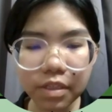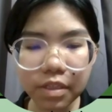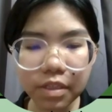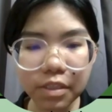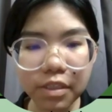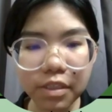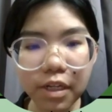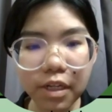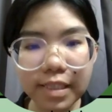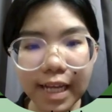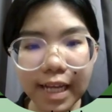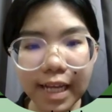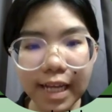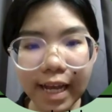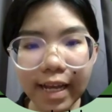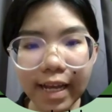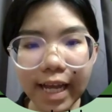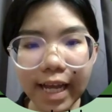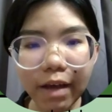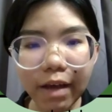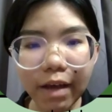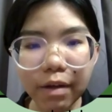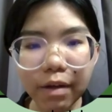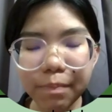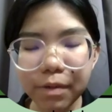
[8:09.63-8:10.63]
So now
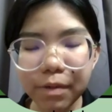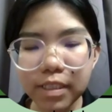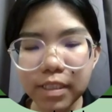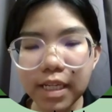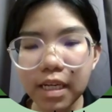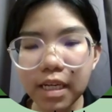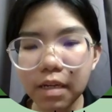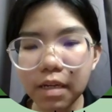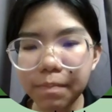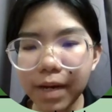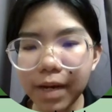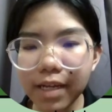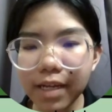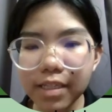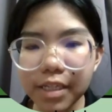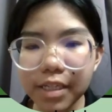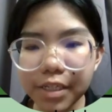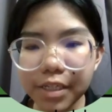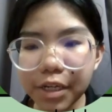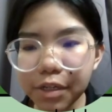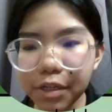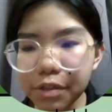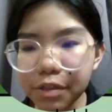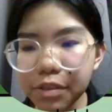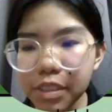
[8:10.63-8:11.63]
I will present about the
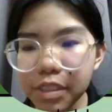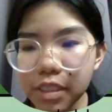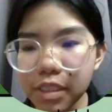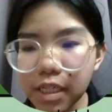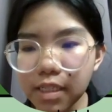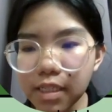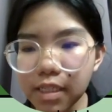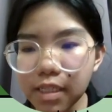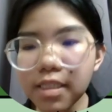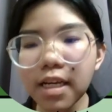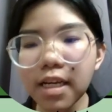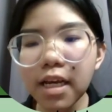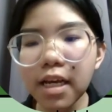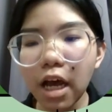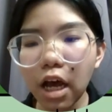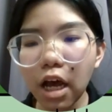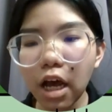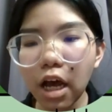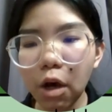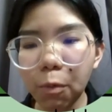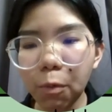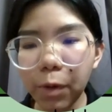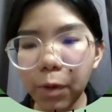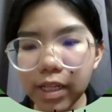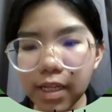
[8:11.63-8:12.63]
conclusion
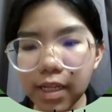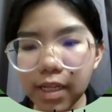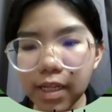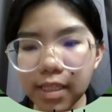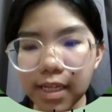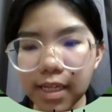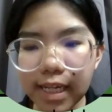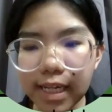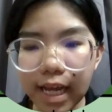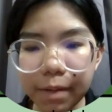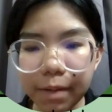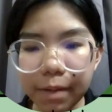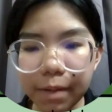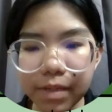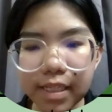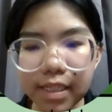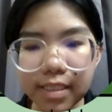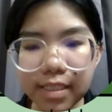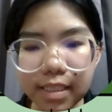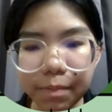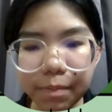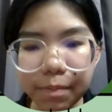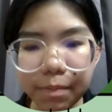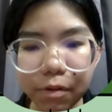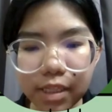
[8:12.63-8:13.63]
on whether the claim
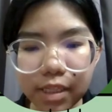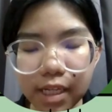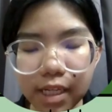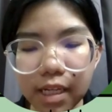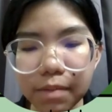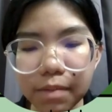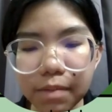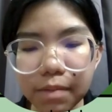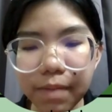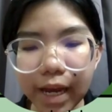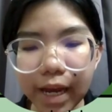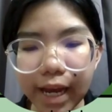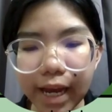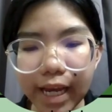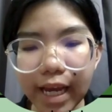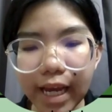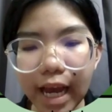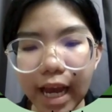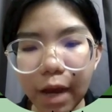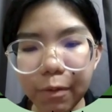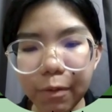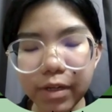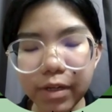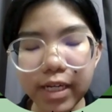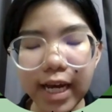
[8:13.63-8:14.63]
is supported by
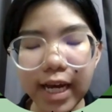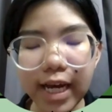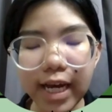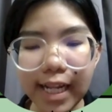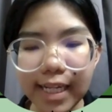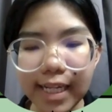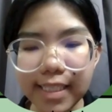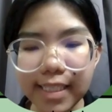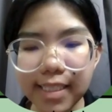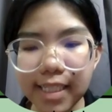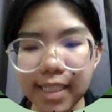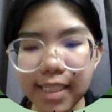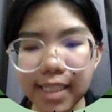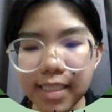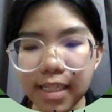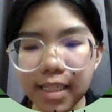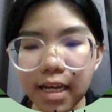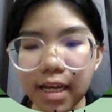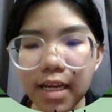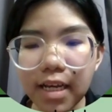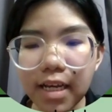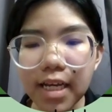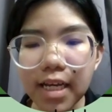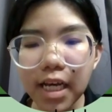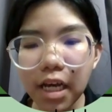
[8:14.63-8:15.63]
our analysis.
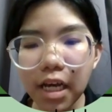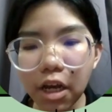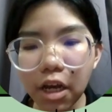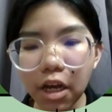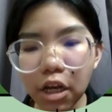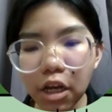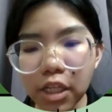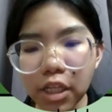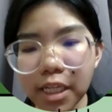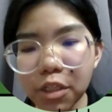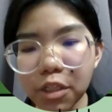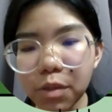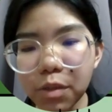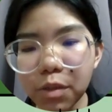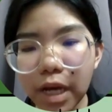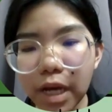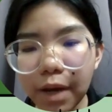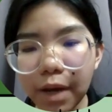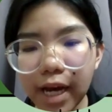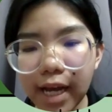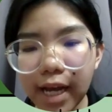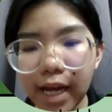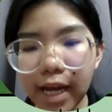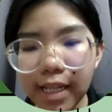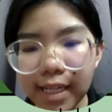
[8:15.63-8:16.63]
According to
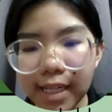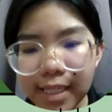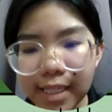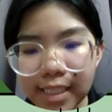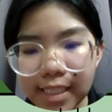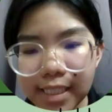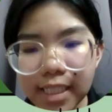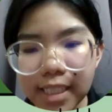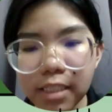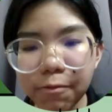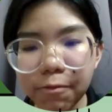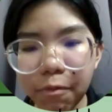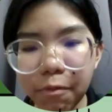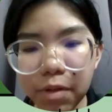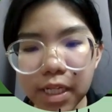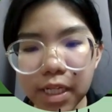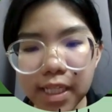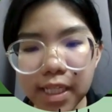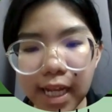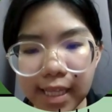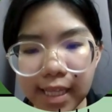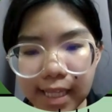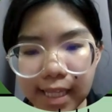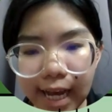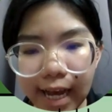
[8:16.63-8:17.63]
our analysis from the
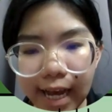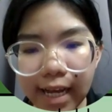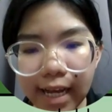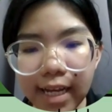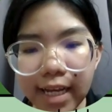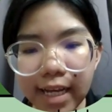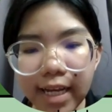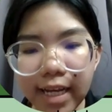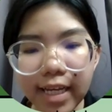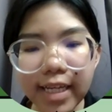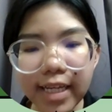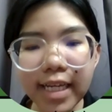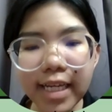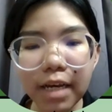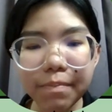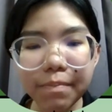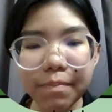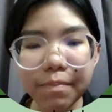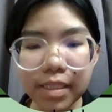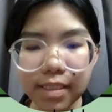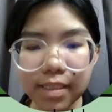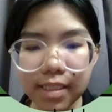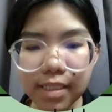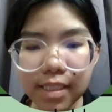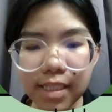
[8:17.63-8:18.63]
data, it can
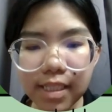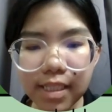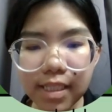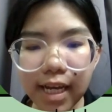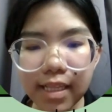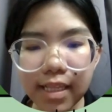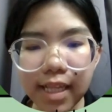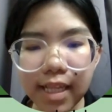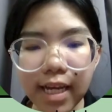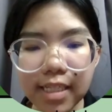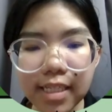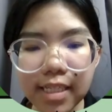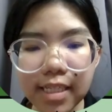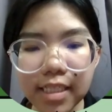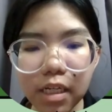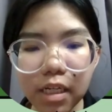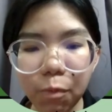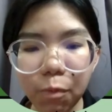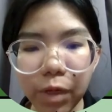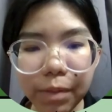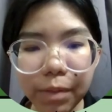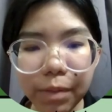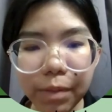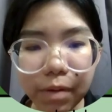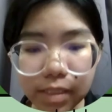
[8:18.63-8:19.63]
be seen that there is a
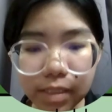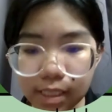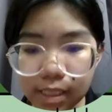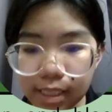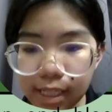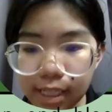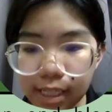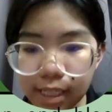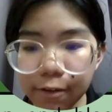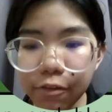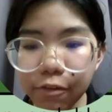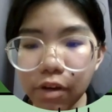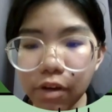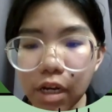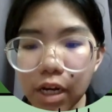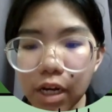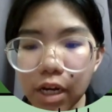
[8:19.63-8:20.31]
weak positive